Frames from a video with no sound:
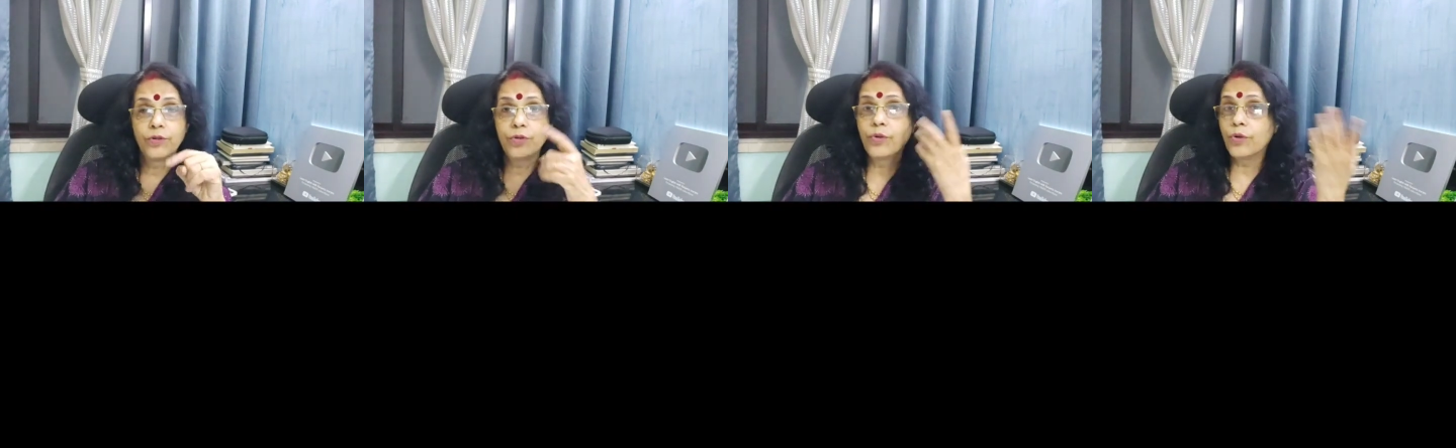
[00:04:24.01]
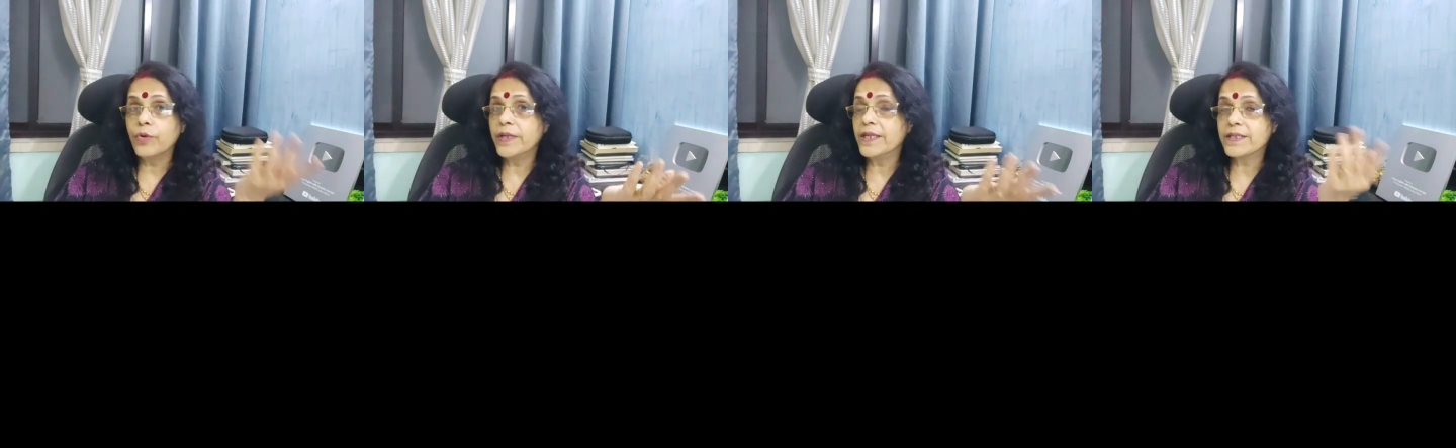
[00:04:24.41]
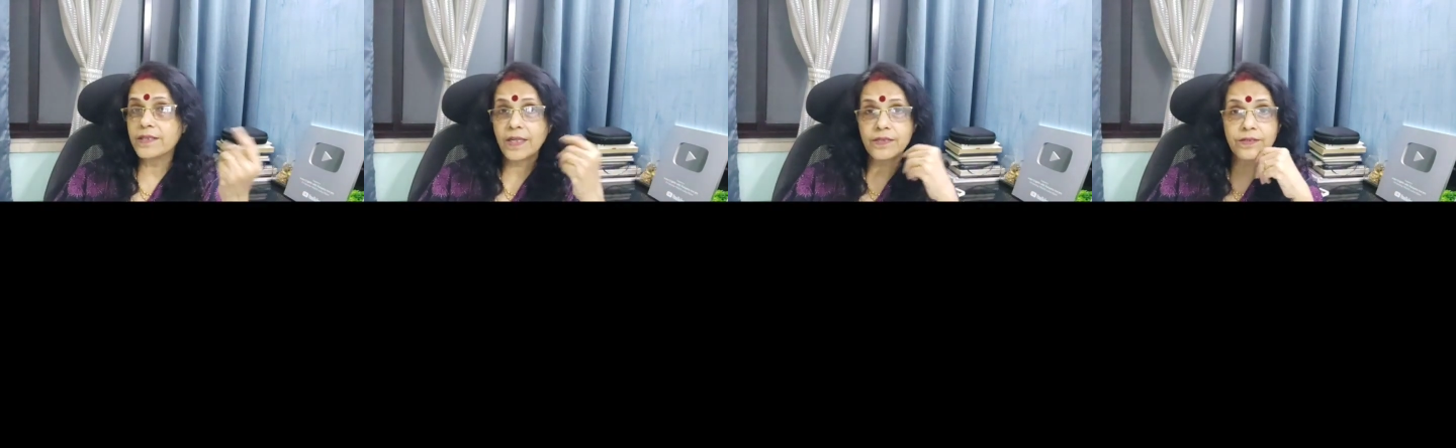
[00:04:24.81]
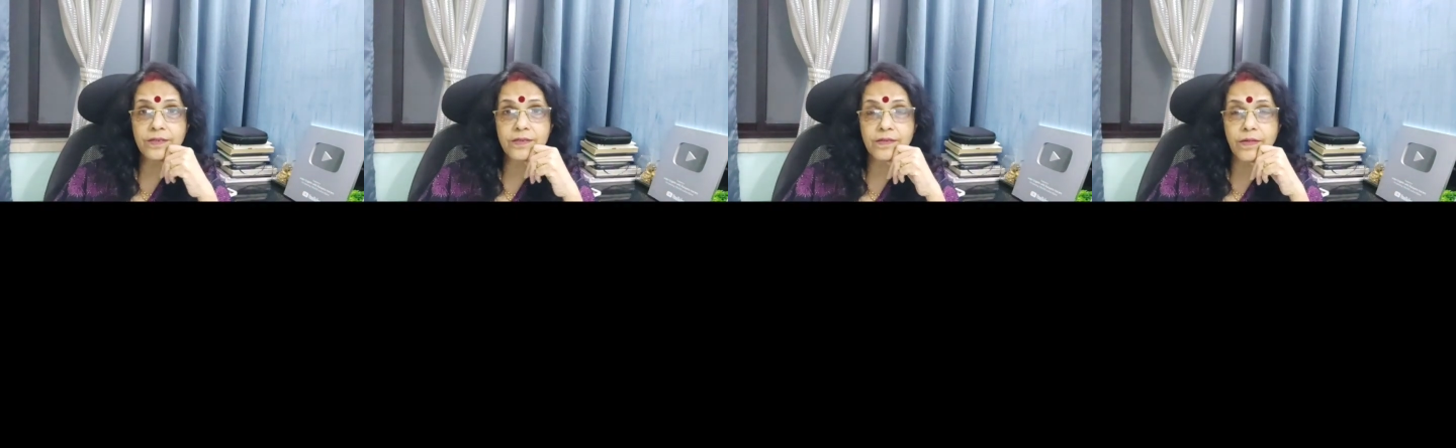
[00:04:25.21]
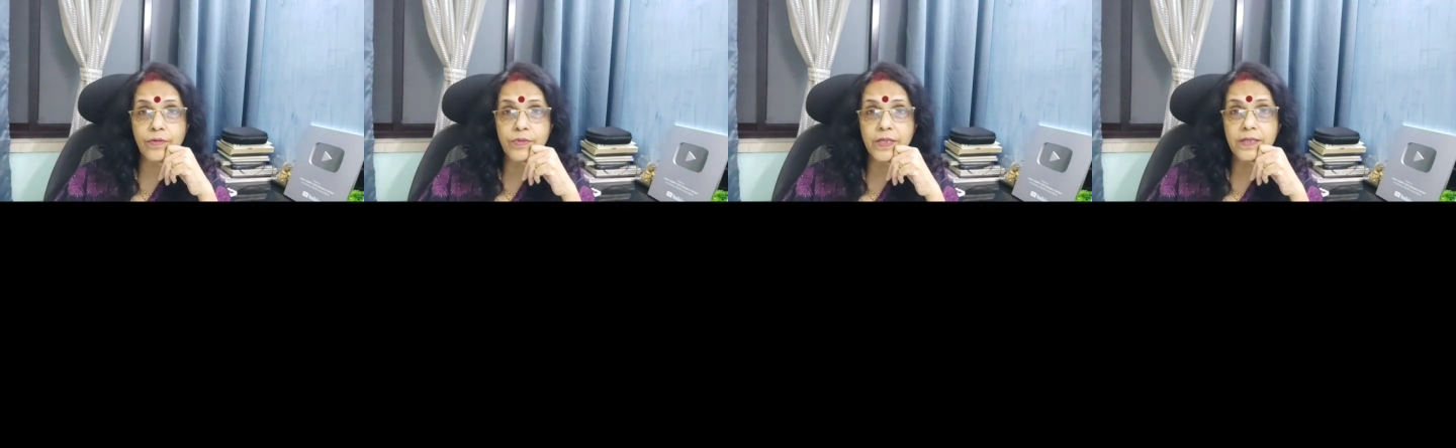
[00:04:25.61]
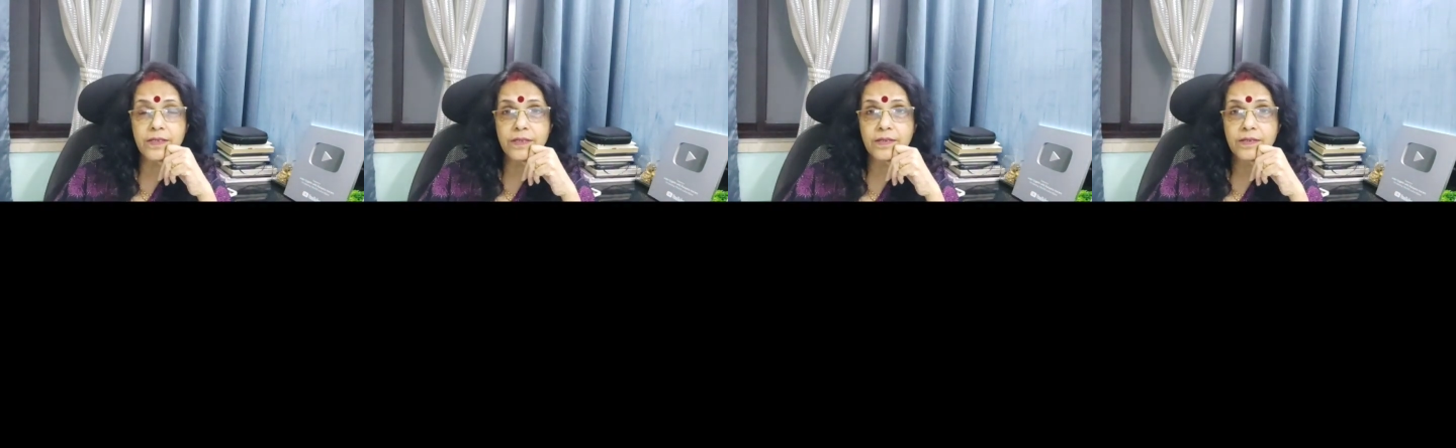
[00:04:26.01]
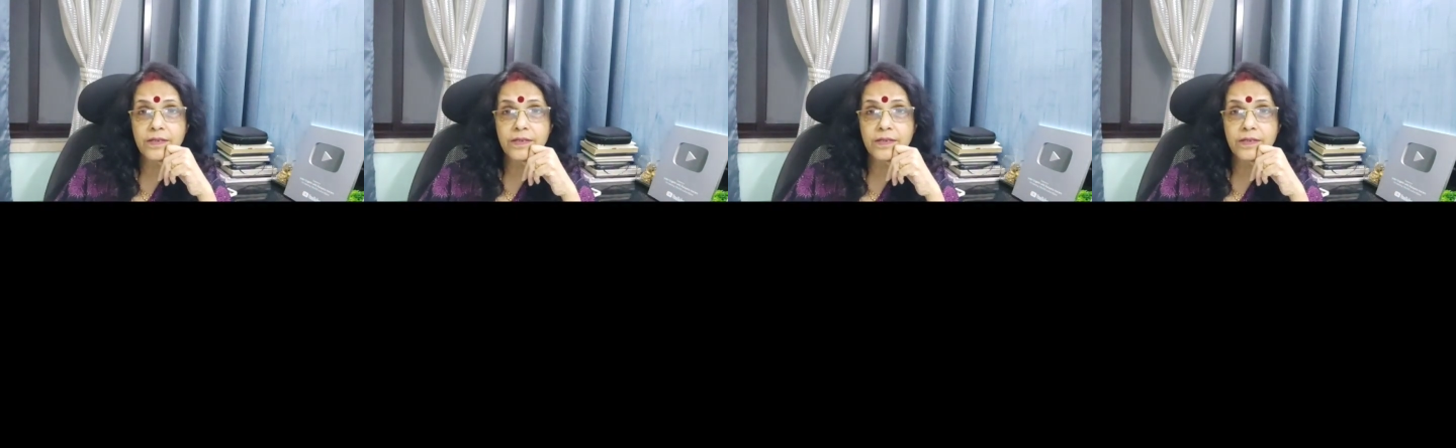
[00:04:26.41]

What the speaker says: to grow in its natural surroundings.